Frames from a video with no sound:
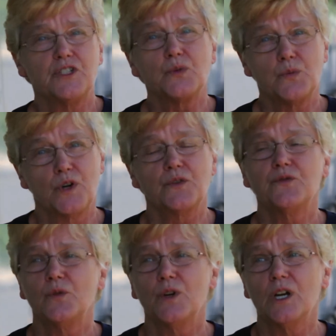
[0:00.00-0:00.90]
to work
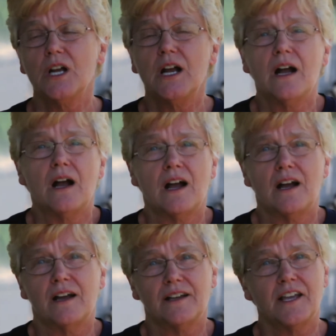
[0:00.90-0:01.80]
for,
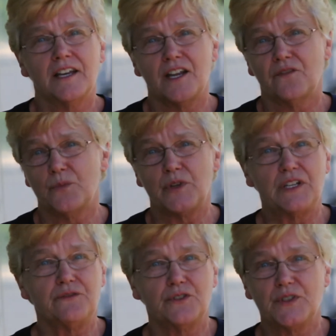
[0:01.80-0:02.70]
uh, and
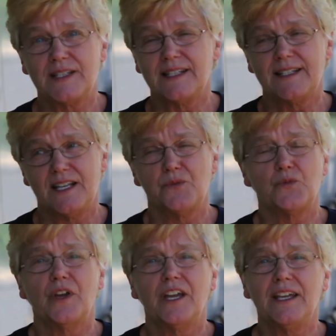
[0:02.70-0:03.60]
everybody feels the same
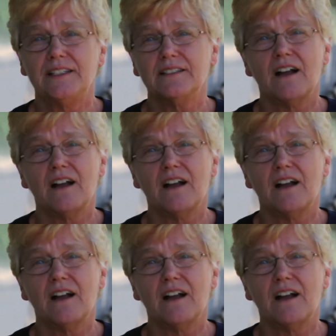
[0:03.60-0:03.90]
way.